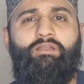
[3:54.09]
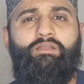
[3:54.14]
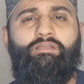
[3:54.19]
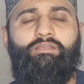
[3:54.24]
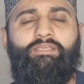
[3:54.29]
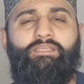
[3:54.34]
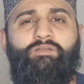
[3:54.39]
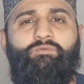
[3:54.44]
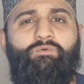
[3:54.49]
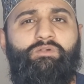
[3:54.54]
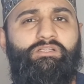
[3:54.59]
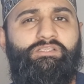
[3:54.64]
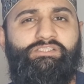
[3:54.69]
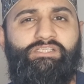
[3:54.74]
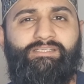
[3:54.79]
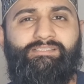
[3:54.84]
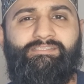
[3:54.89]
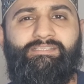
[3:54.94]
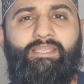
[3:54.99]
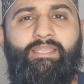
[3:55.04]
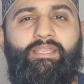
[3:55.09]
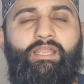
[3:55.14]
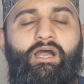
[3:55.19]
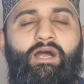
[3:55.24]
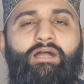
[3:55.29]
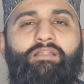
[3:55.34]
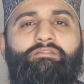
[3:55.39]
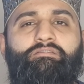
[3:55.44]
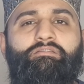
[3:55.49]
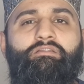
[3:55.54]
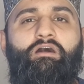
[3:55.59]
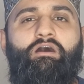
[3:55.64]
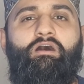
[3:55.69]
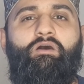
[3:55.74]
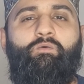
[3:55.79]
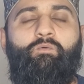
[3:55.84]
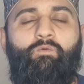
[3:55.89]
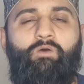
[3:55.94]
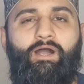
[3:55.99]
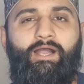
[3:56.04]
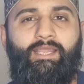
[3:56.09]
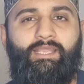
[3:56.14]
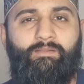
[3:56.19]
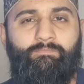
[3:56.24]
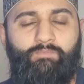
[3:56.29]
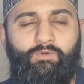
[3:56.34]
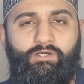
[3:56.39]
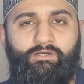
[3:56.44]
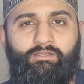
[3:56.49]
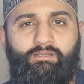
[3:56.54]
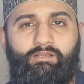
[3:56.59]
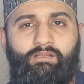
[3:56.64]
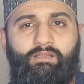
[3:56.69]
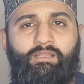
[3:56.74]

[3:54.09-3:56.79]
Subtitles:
He will just say Allahu Akbar